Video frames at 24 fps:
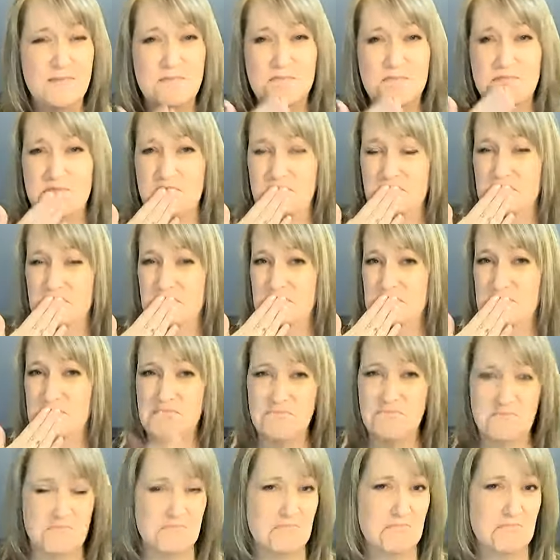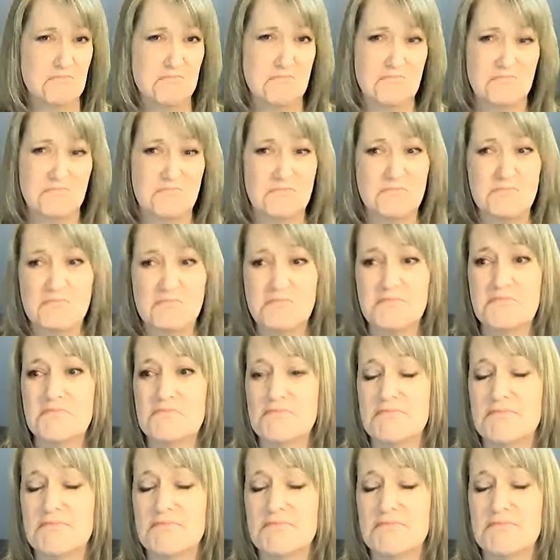(no one is talking)